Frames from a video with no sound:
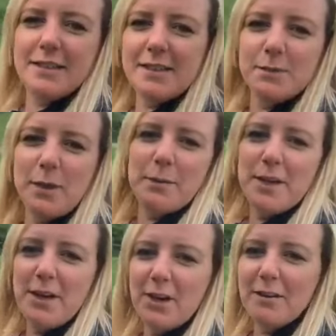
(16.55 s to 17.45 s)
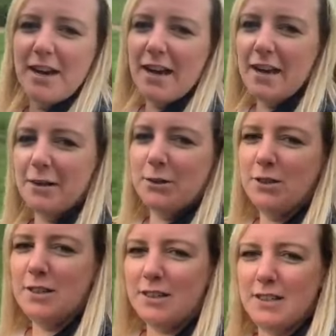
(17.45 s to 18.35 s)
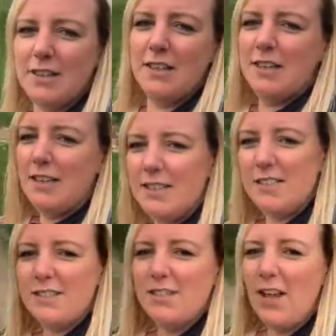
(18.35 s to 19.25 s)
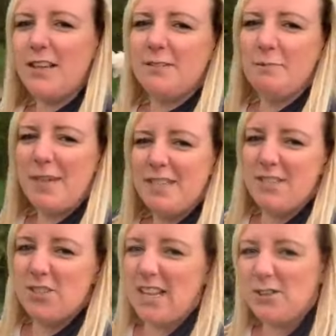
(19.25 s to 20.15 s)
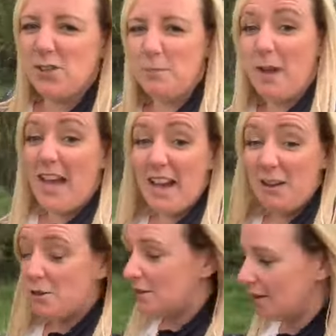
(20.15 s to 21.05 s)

this is where we are right now. This is like basically just outside my house.